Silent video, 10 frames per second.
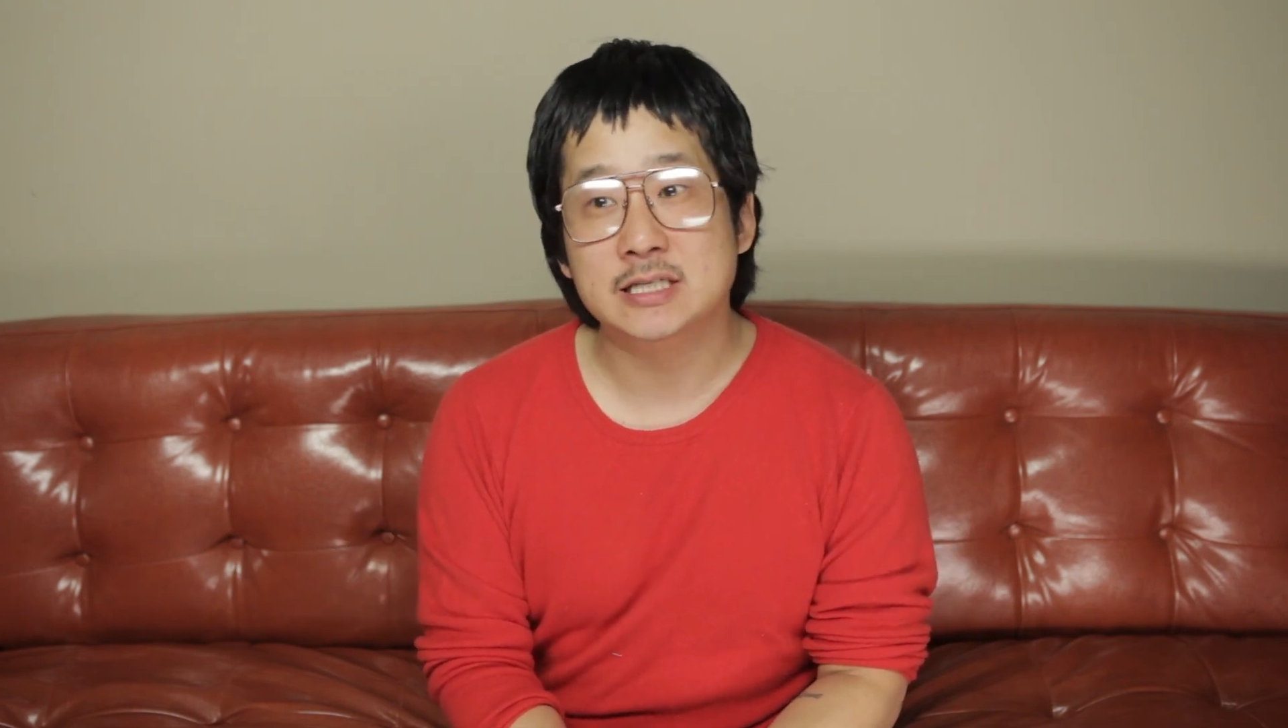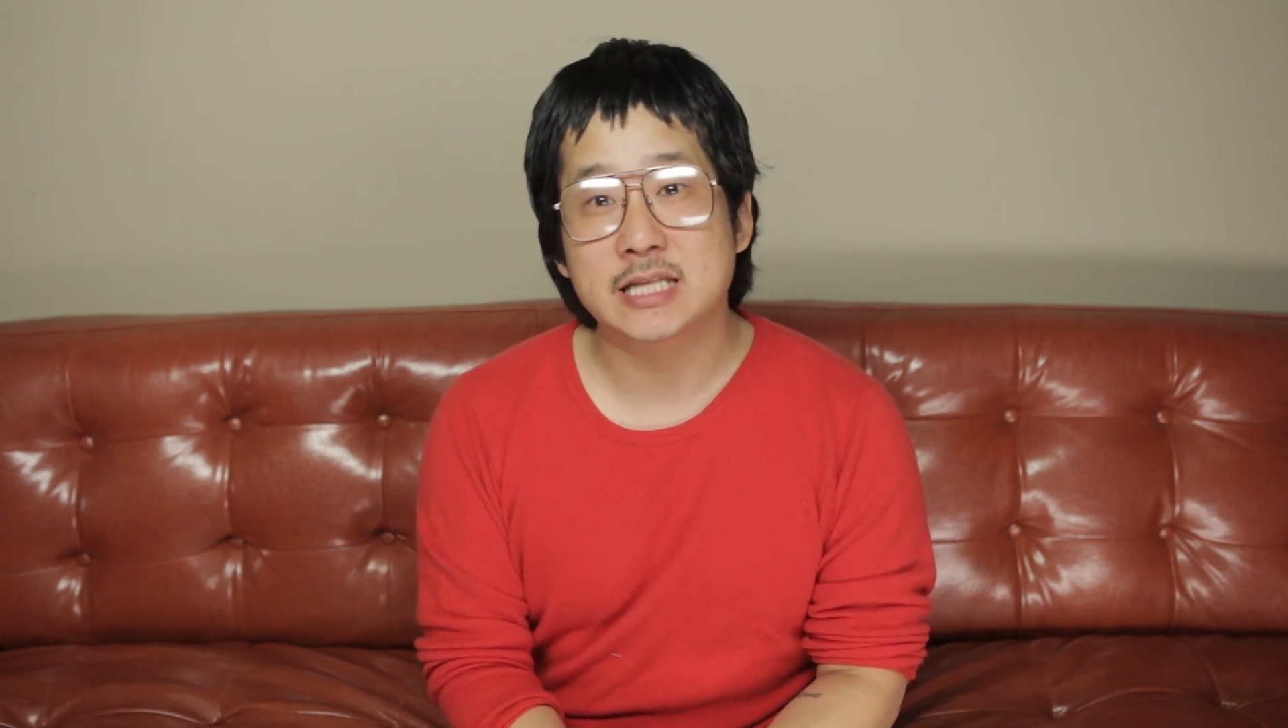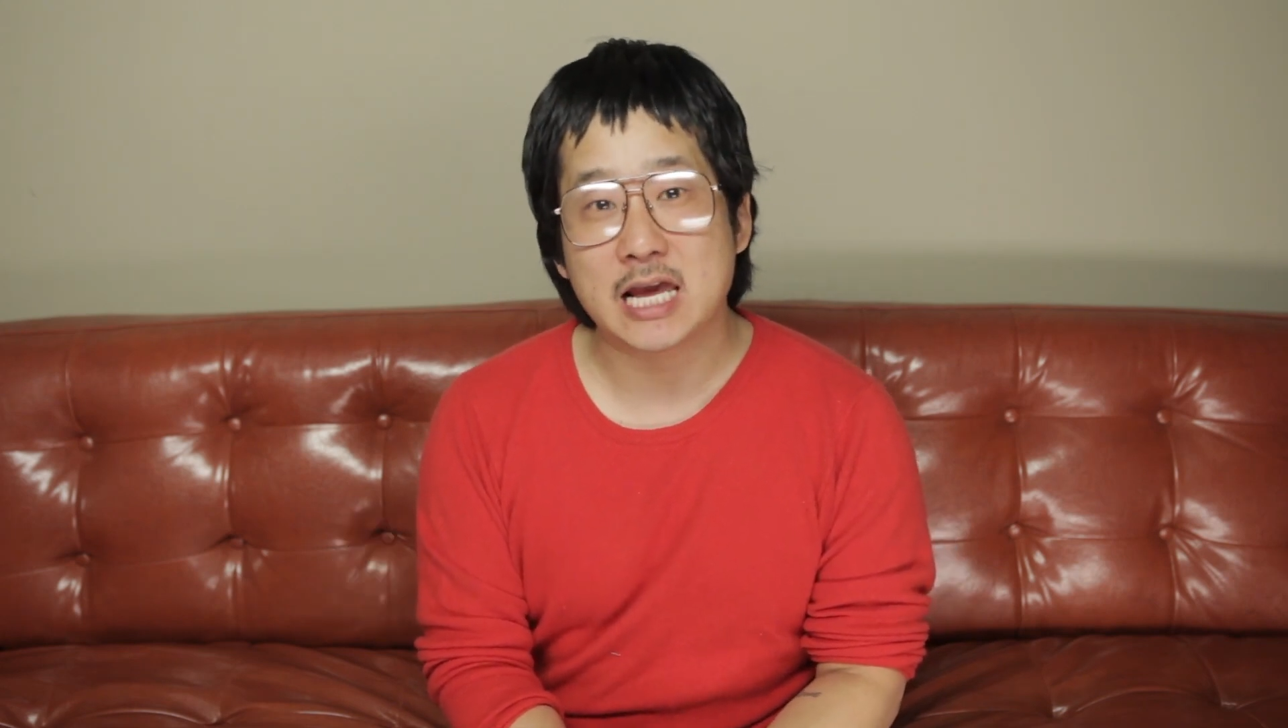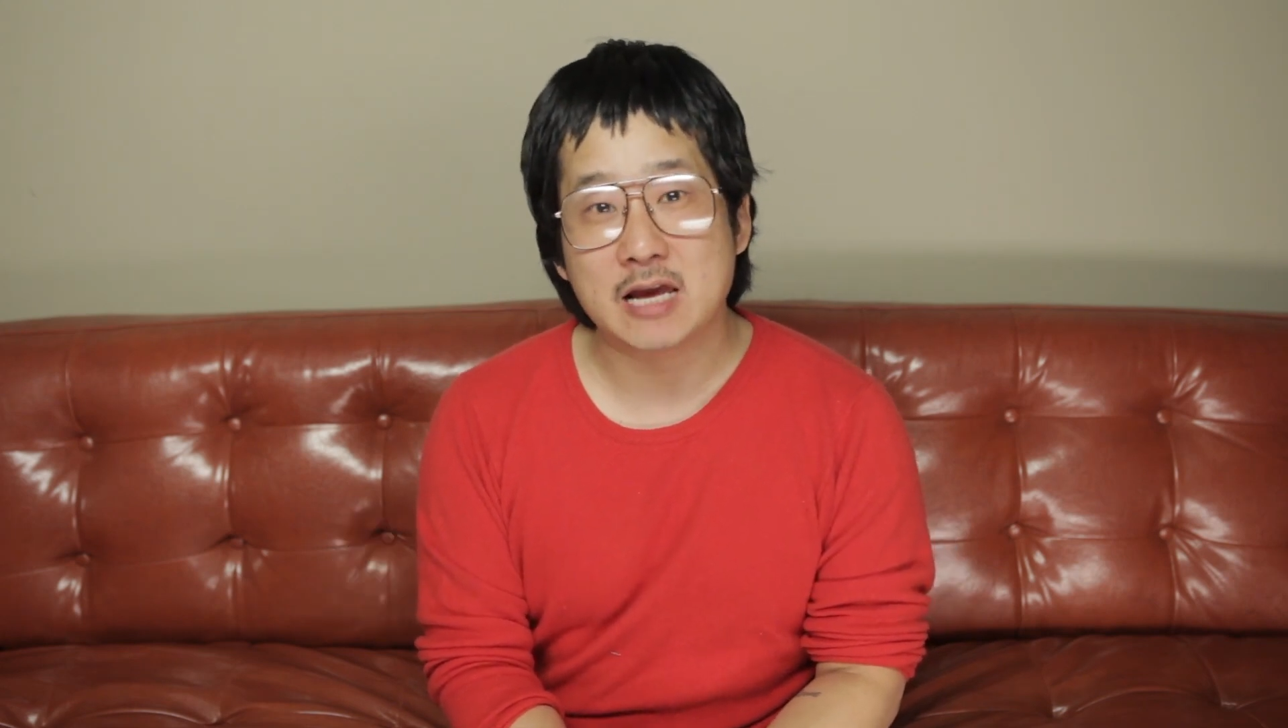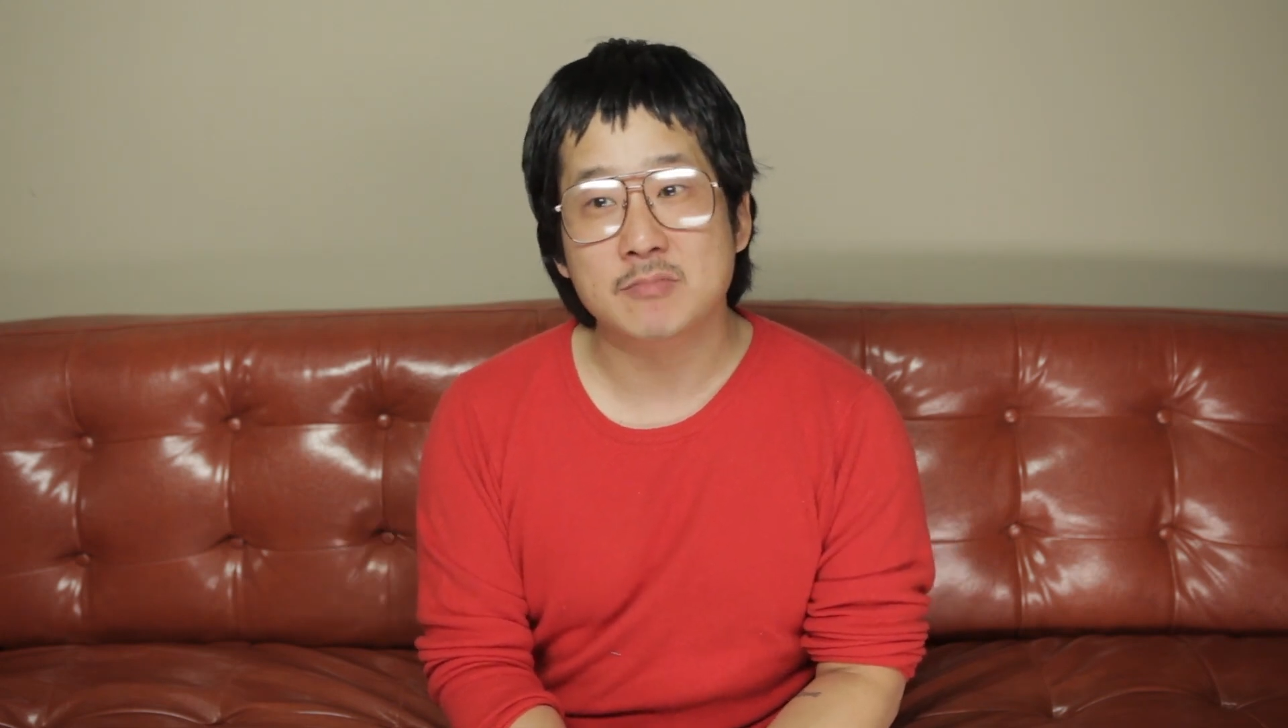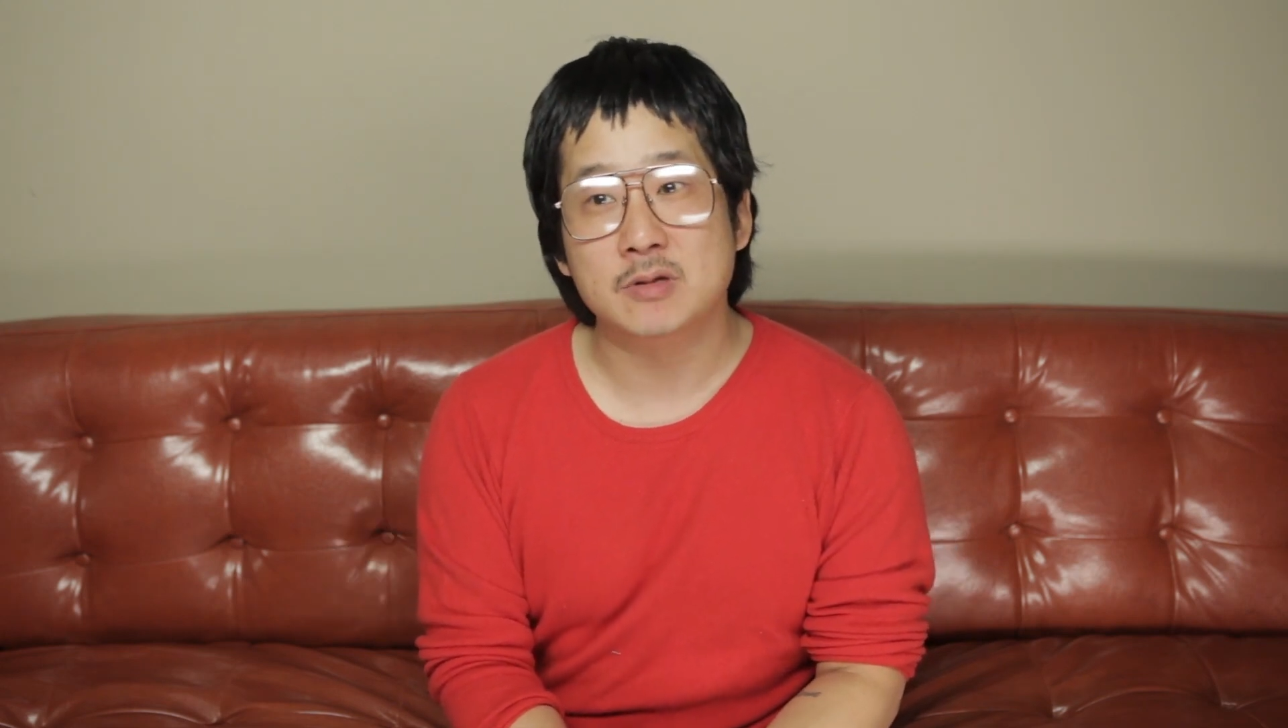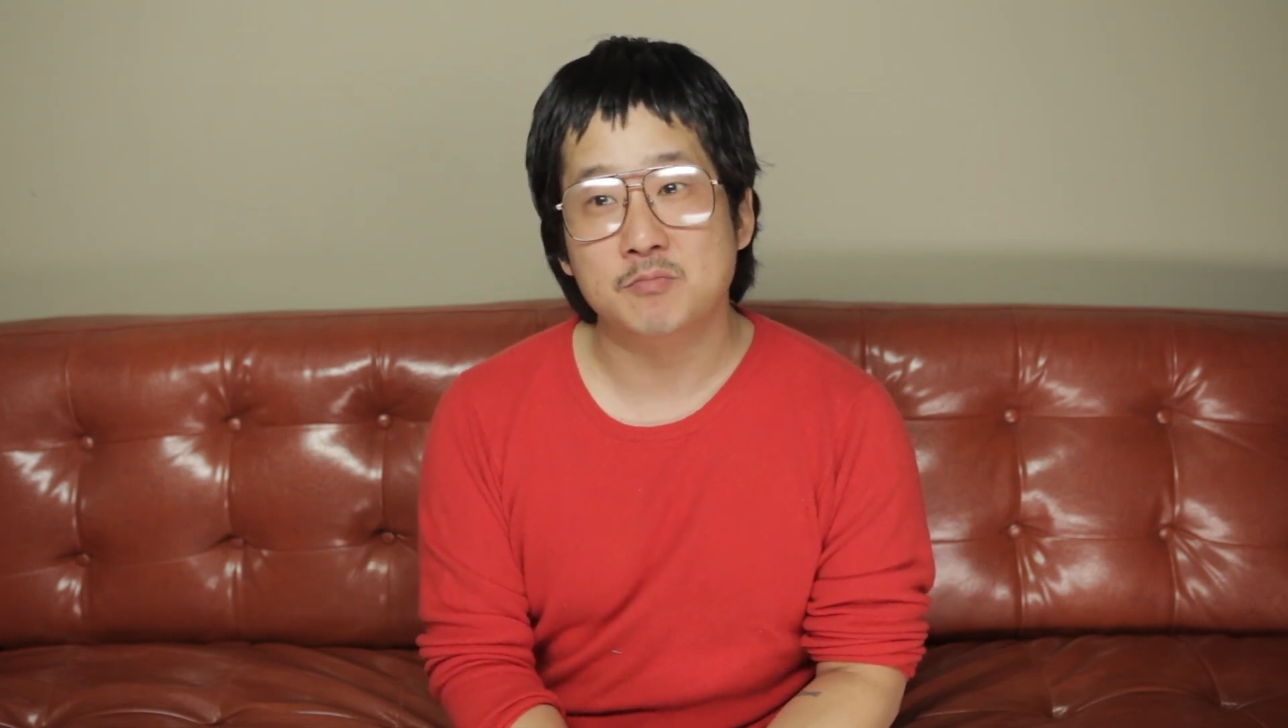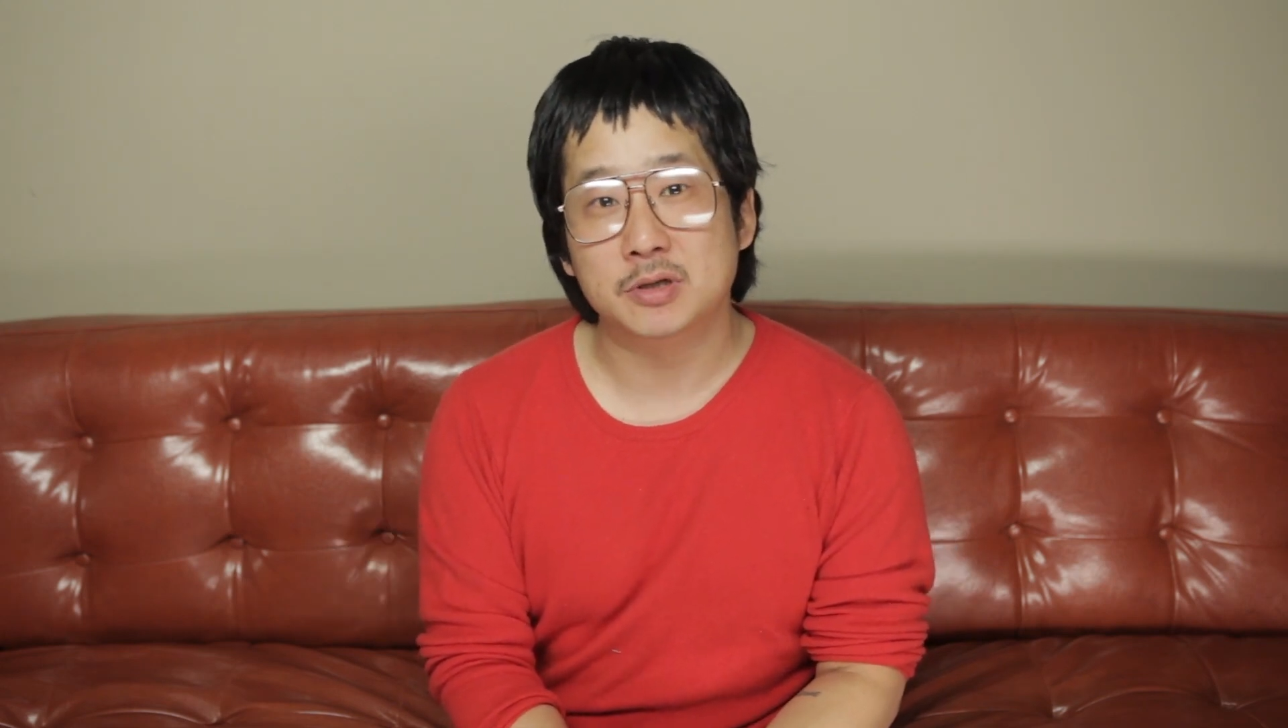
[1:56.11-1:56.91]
statement,